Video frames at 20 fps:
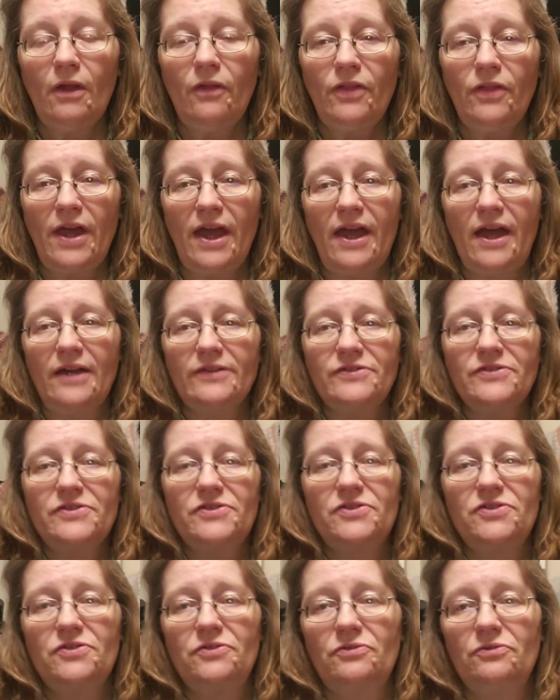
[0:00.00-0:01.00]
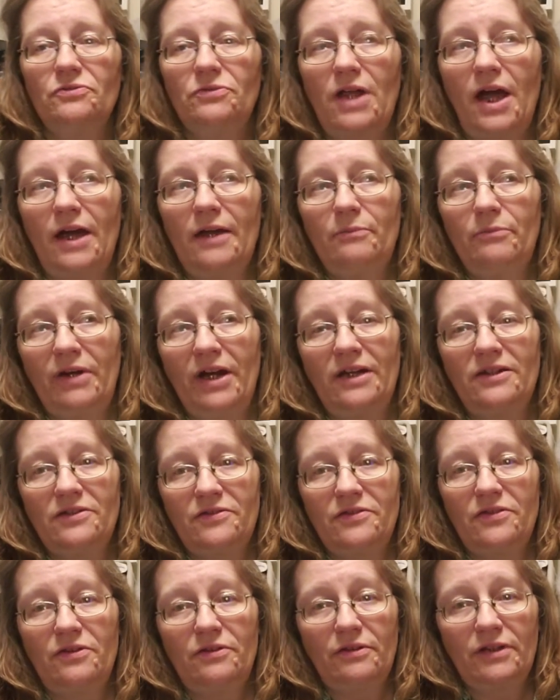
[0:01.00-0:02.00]
the hats to Lion Brand,
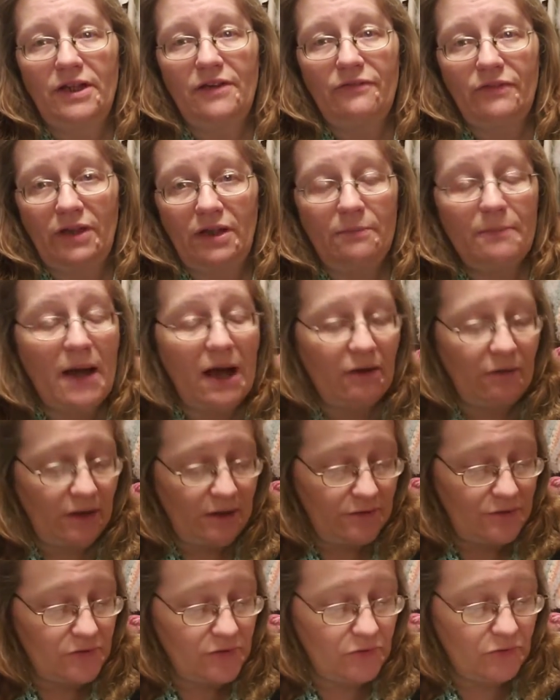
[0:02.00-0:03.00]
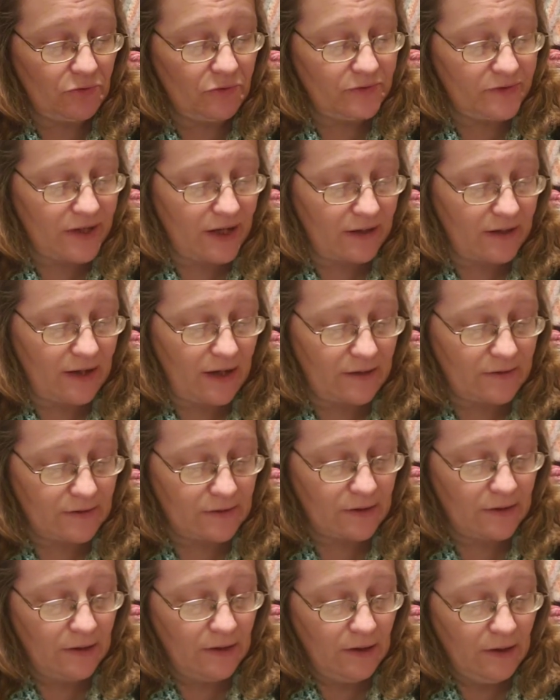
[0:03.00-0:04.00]
and they're giving them out in schools, I guess.
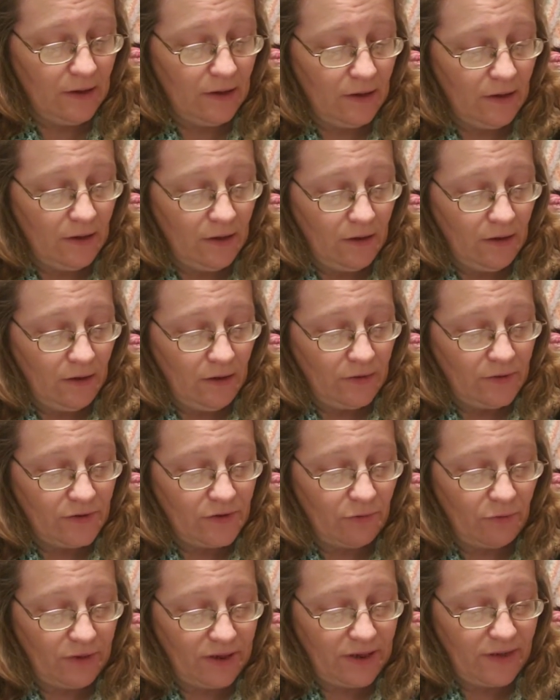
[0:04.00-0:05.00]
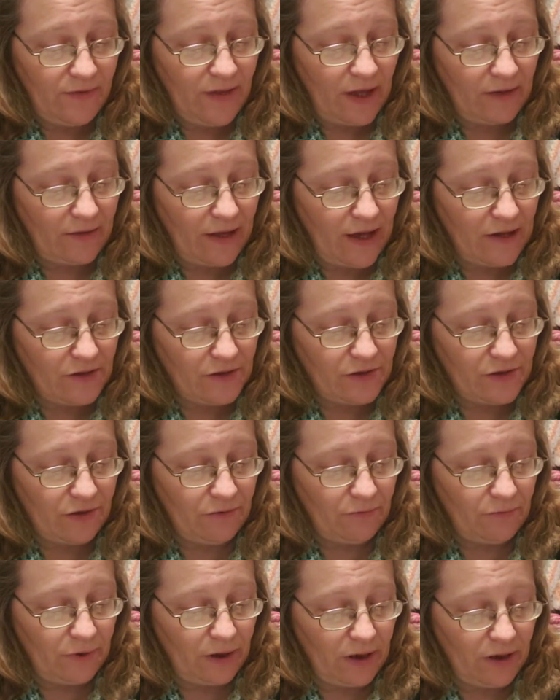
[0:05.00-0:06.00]
So we did that last year,
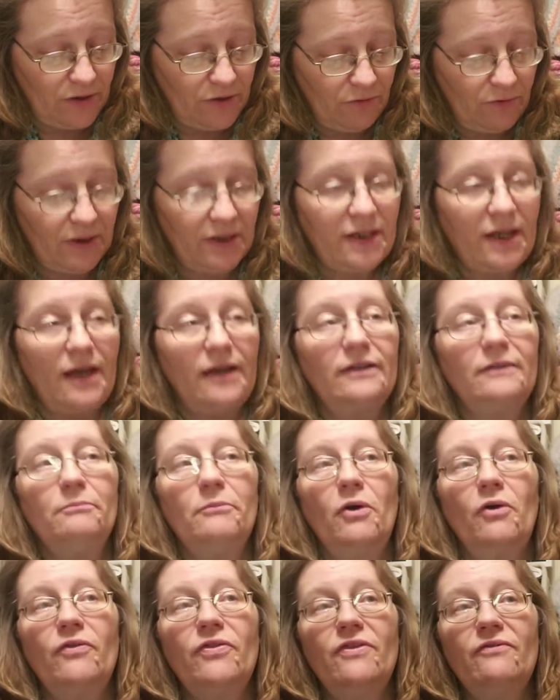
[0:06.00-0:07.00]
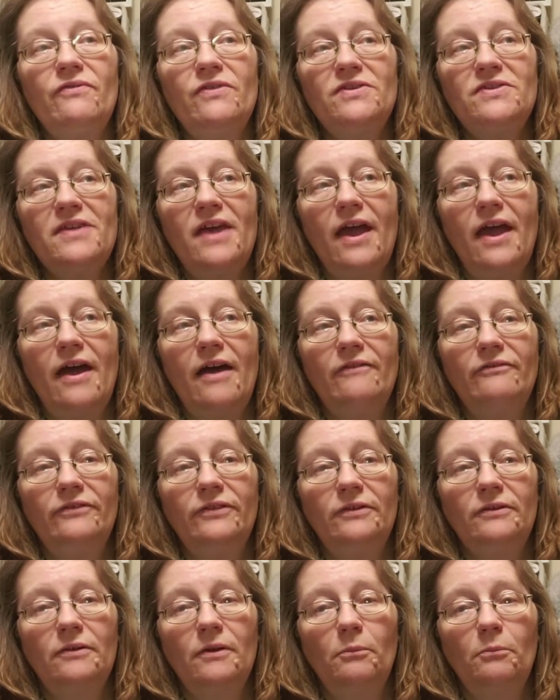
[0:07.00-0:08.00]
and we're going to do it again, and both of us have
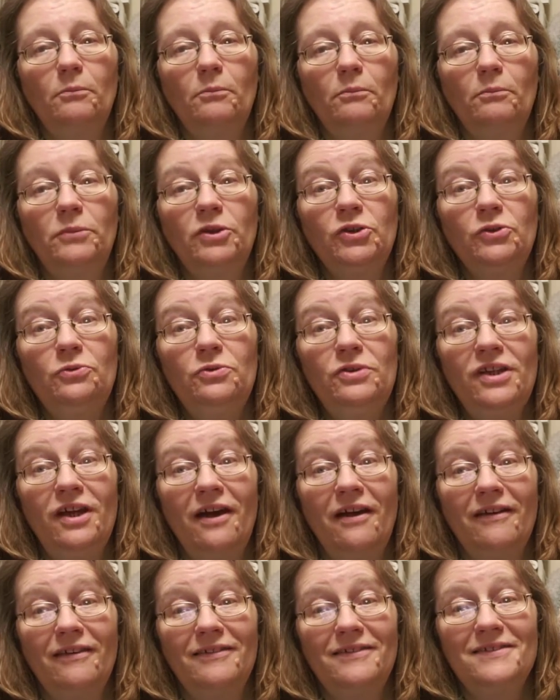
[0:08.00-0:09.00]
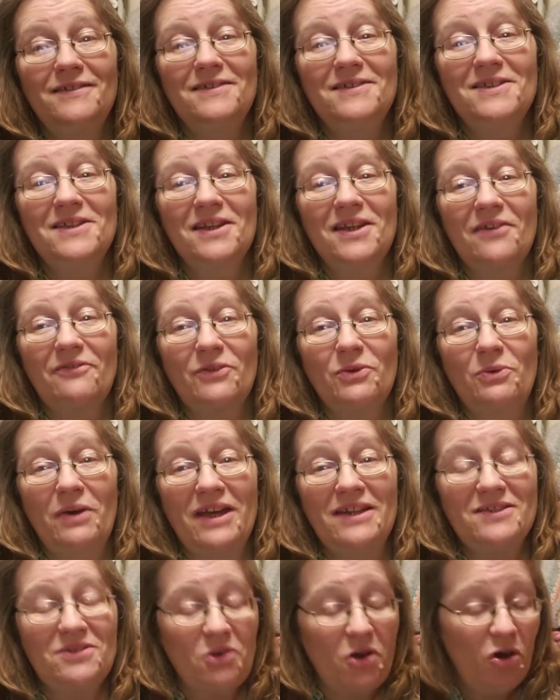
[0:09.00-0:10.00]
blue yarn to give
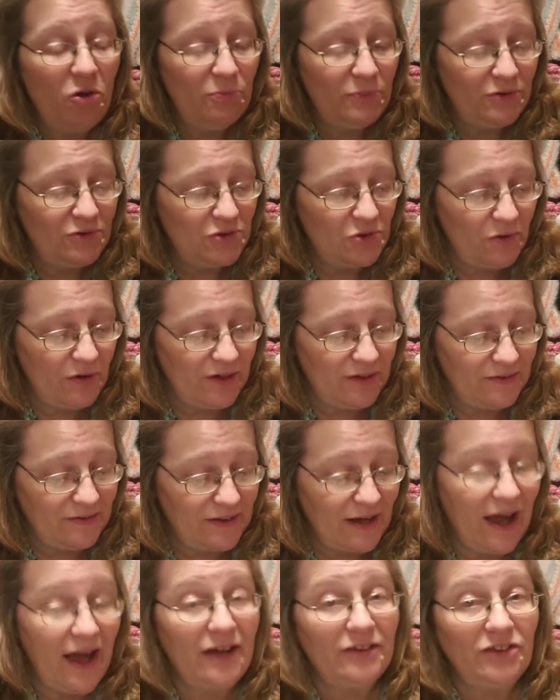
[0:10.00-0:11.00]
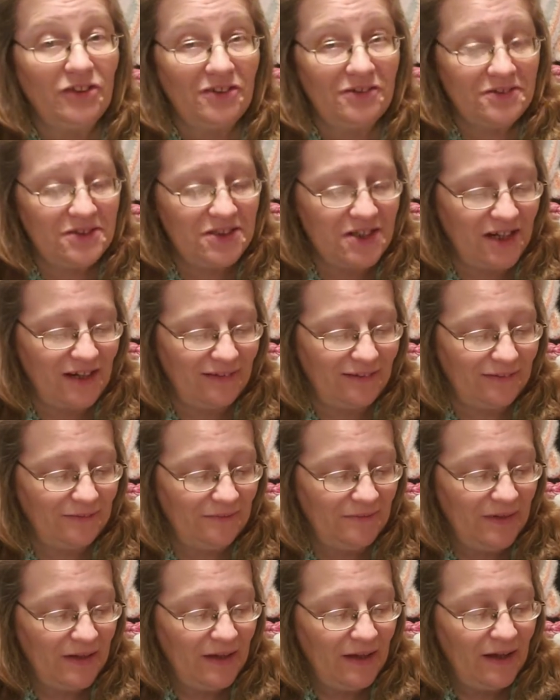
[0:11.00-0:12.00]
away. So hope you join us on her channel,
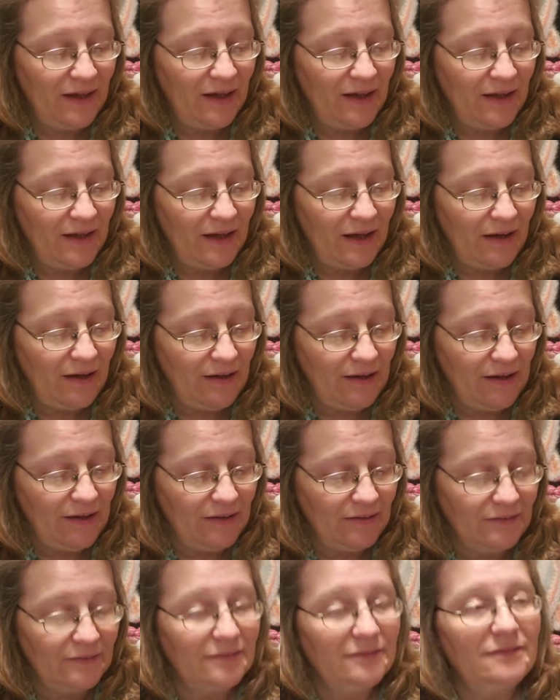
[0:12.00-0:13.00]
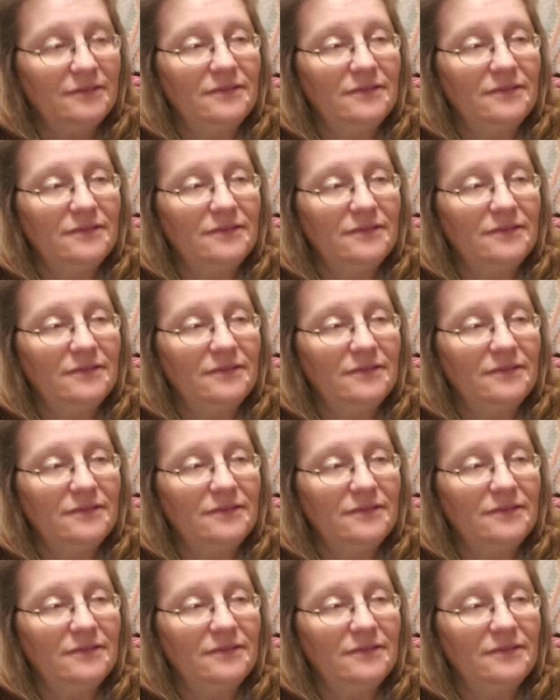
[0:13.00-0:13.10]
9